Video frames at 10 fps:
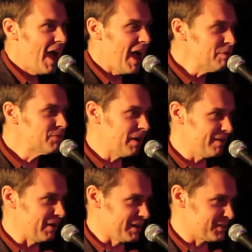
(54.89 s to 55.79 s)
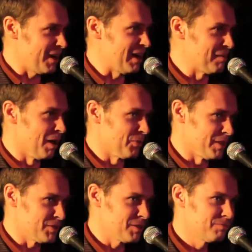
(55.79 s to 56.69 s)
was very, very excited about
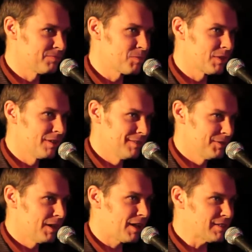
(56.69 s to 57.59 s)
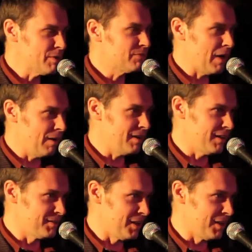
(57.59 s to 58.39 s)
this because I was very into